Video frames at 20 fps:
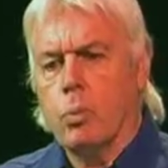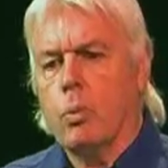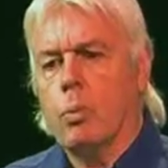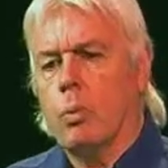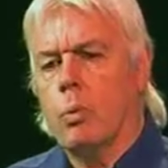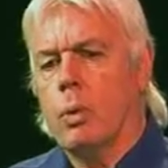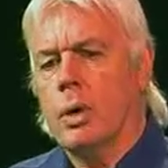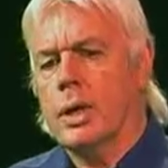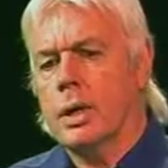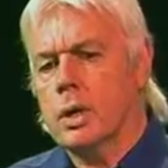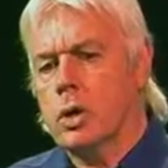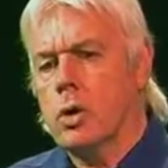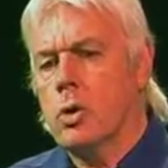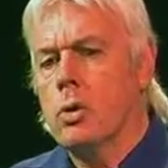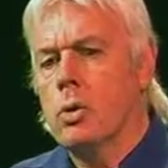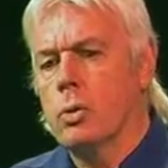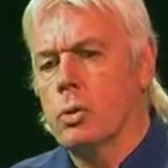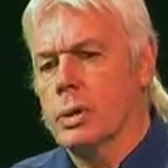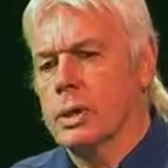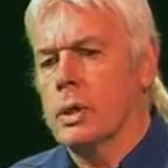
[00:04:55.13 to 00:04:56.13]
what it
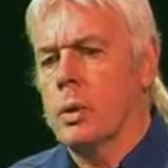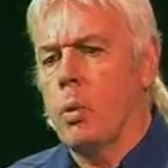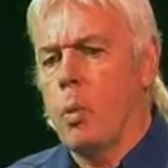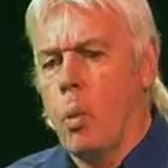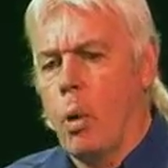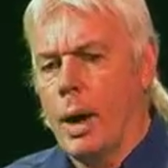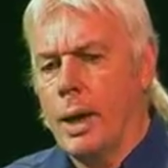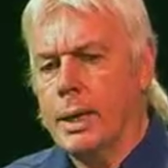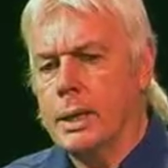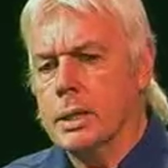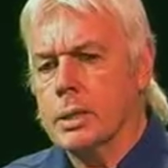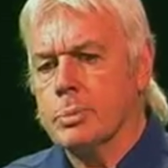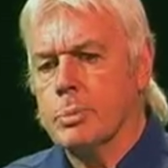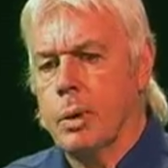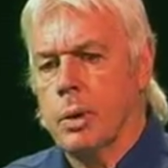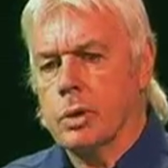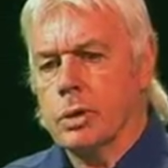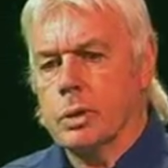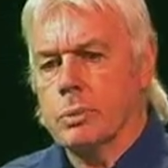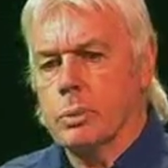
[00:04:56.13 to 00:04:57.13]
called, in the widest
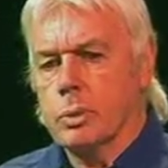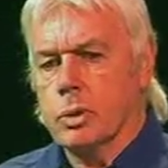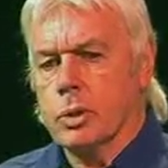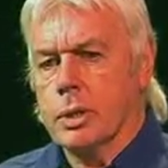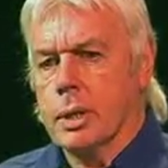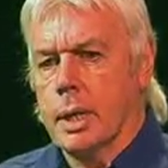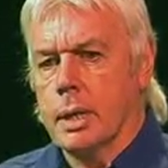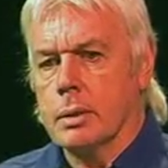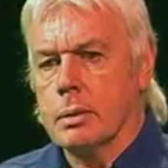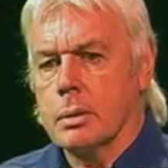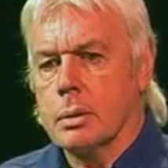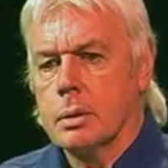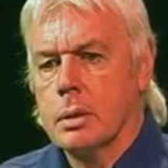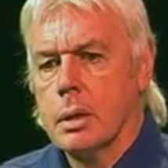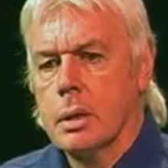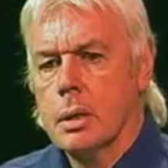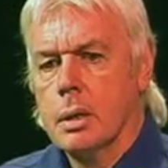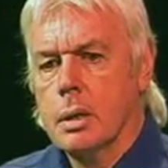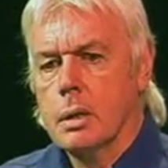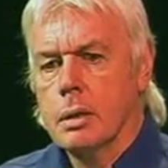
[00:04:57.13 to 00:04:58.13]
possible sense,
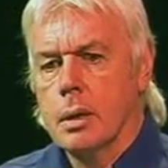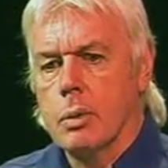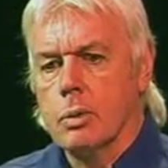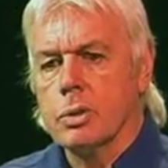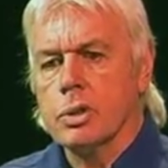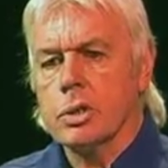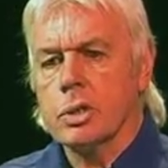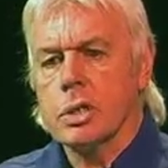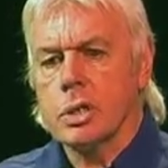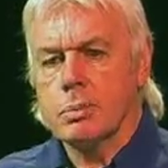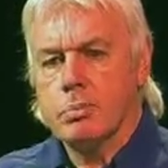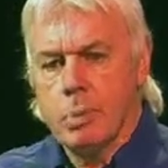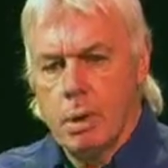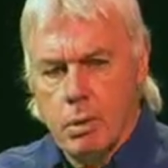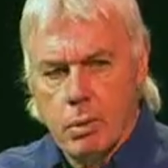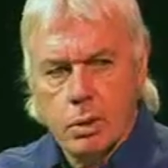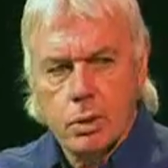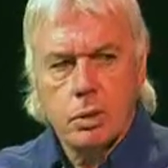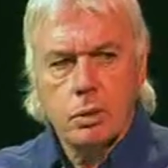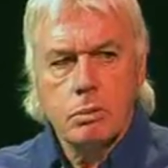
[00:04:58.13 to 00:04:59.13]
there was a
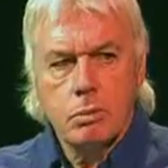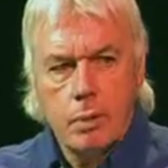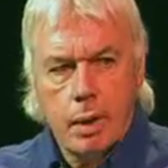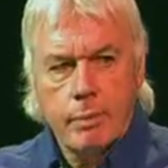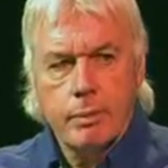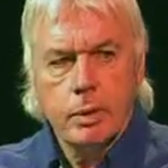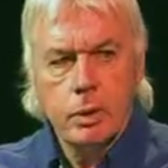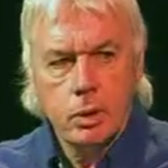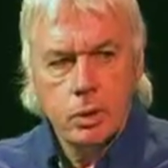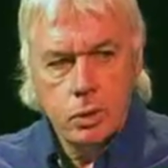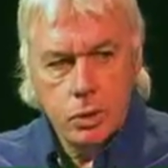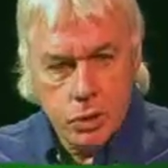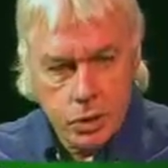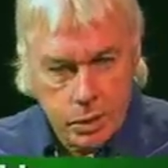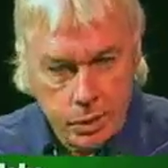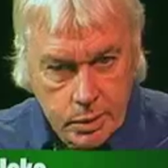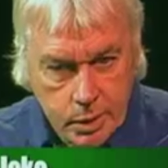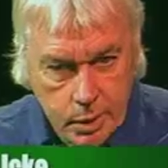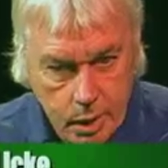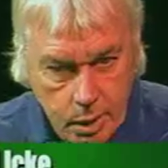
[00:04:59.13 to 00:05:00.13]
spiritual
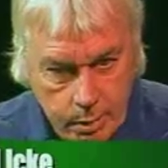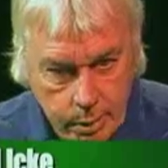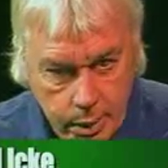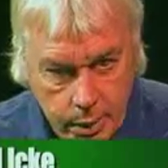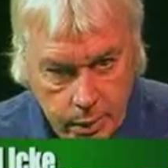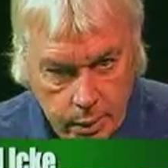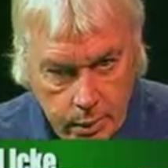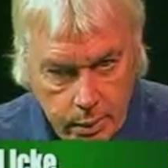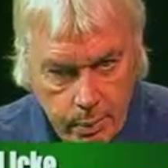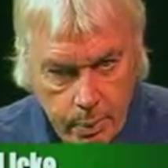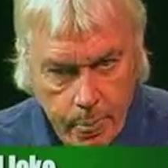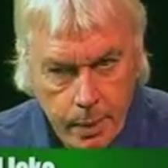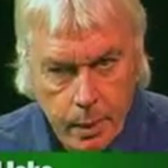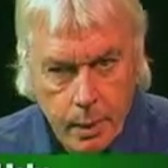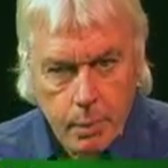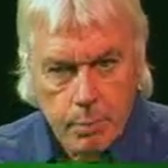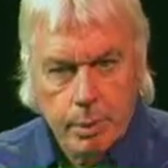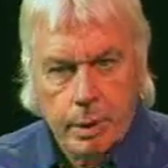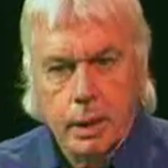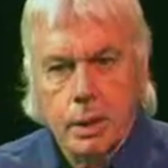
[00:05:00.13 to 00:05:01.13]
revolution coming,
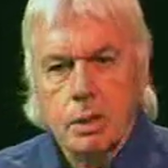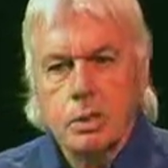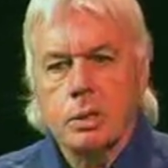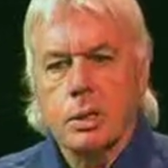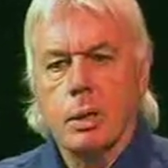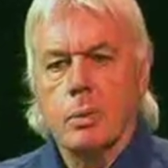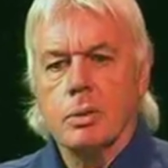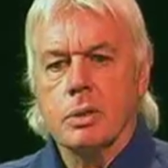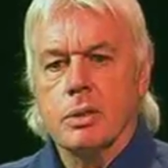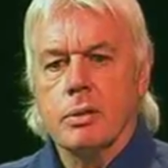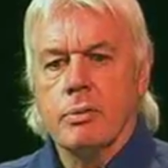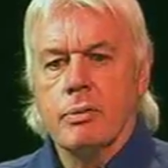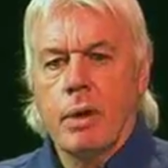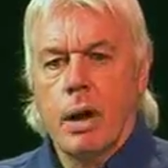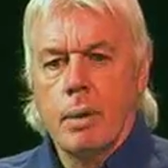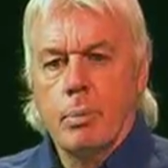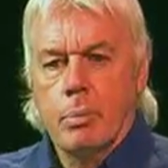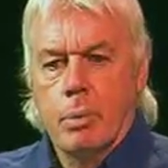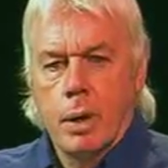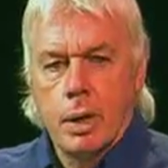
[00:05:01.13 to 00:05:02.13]
because there was a
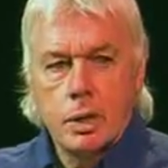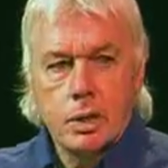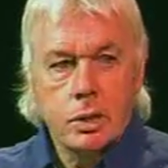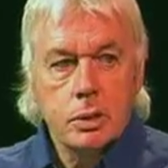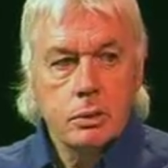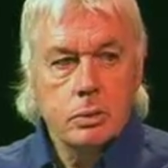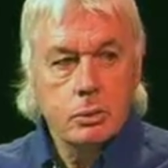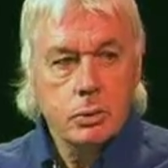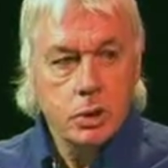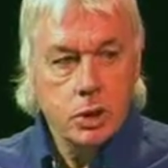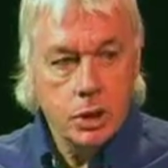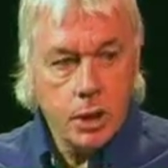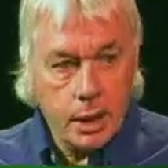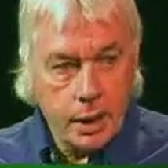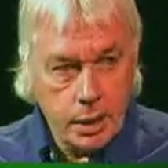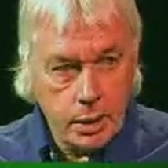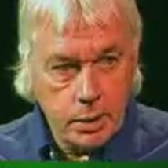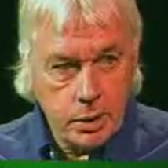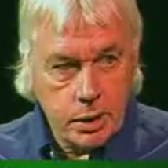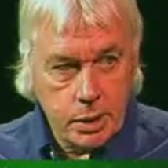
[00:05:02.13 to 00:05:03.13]
vibrational
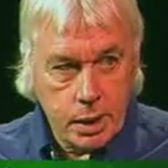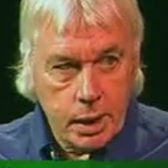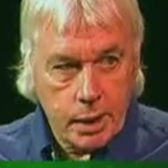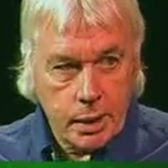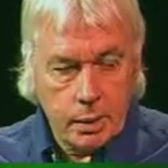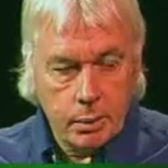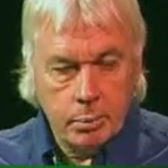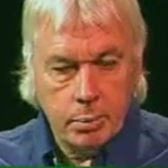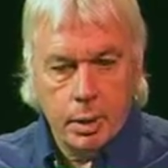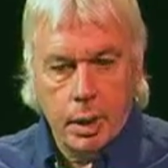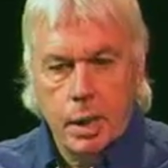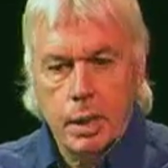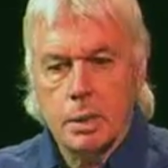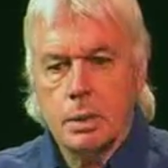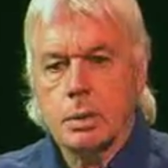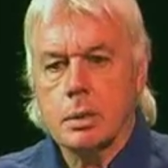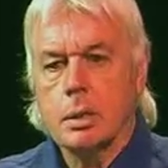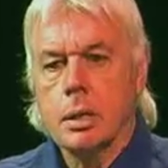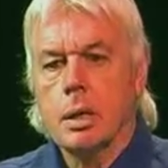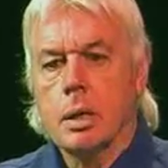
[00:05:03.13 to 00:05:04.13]
change taking
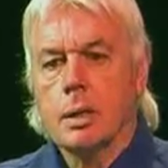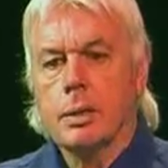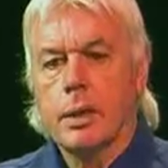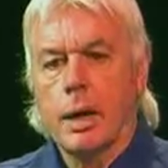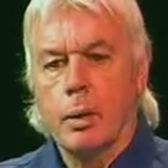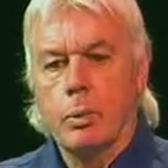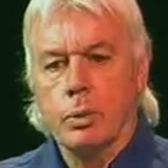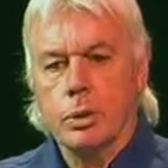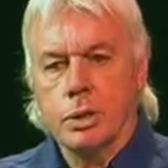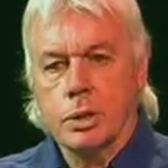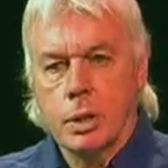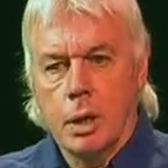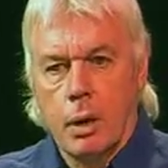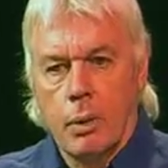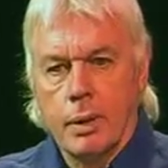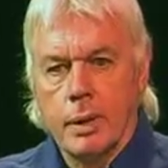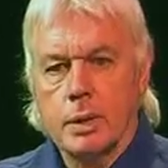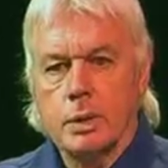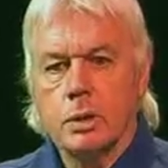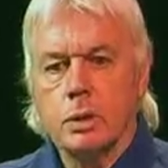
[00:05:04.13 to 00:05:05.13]
place that was
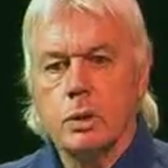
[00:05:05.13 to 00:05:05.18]
going